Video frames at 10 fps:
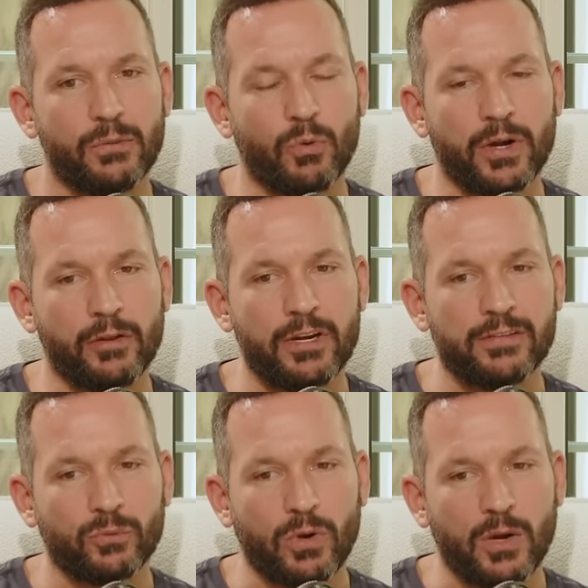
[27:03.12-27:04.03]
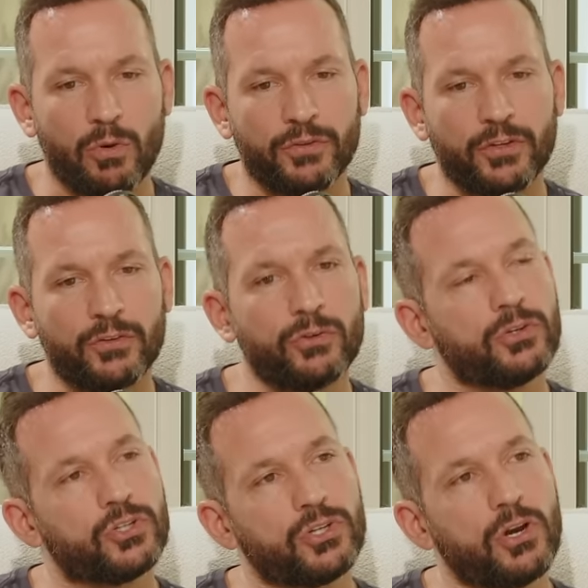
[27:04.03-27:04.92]
one of the reasons why I wanted to do
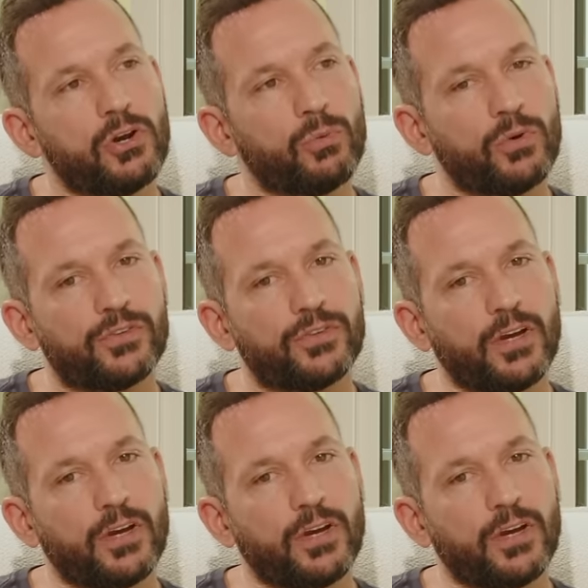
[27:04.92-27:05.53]
this show was to